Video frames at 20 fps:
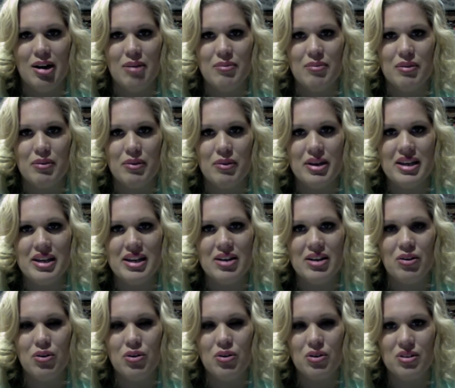We
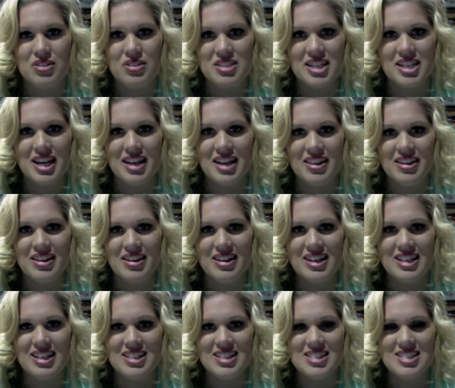all got together
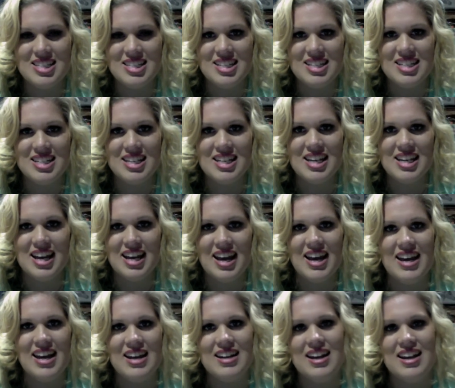in Sydney
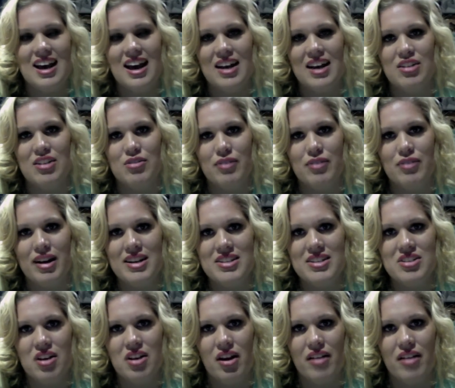and had a great
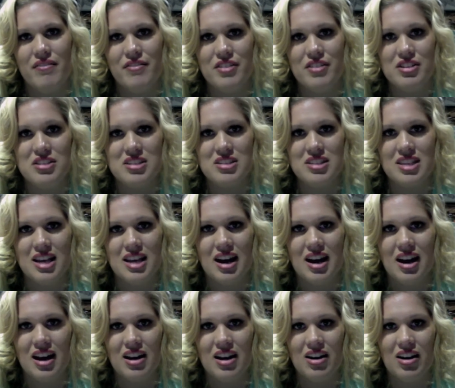time, first at the
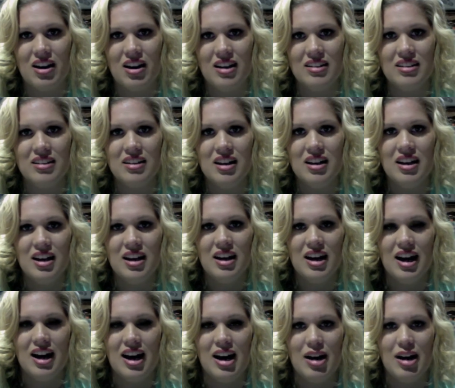Argyle
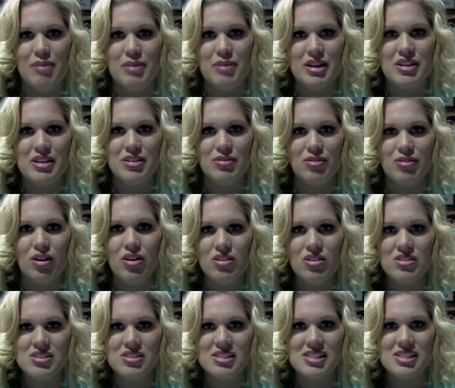in the
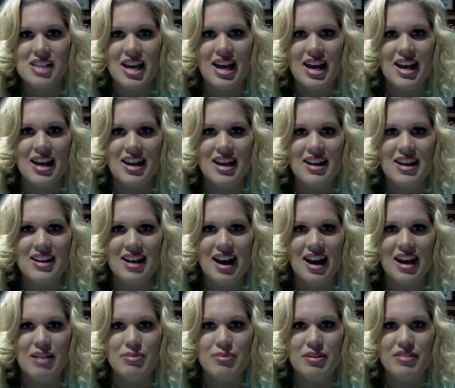Rocks, and
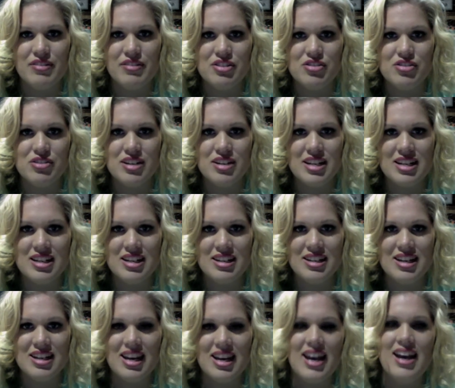had a bit of a
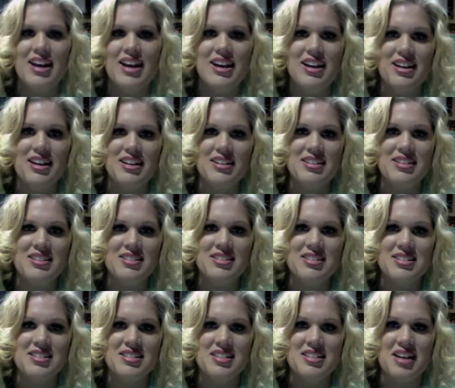drink and
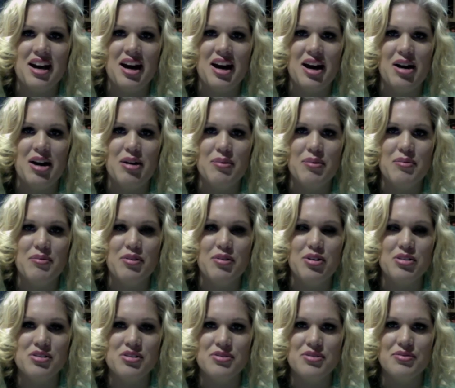
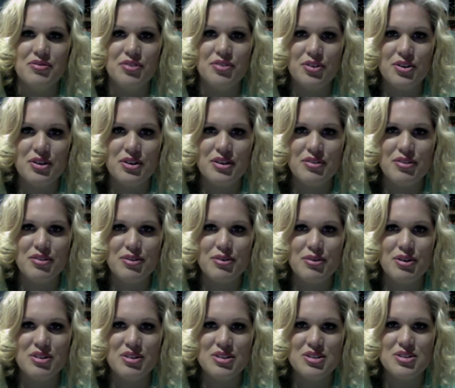got some food if you
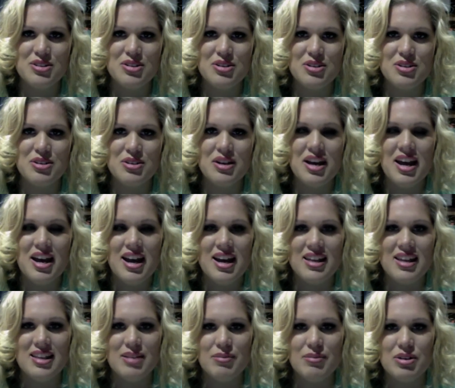wanted to,
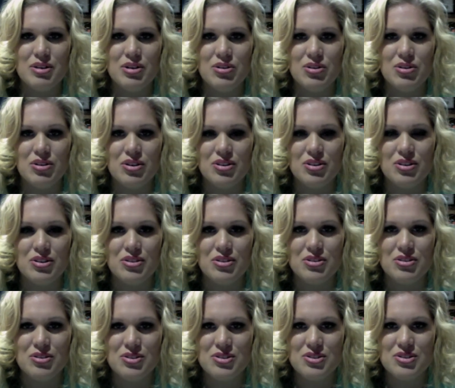and then we all got on a
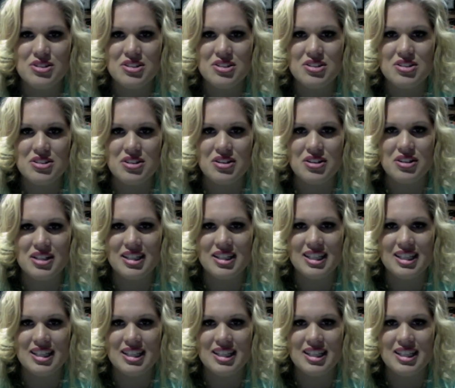cruise at Circular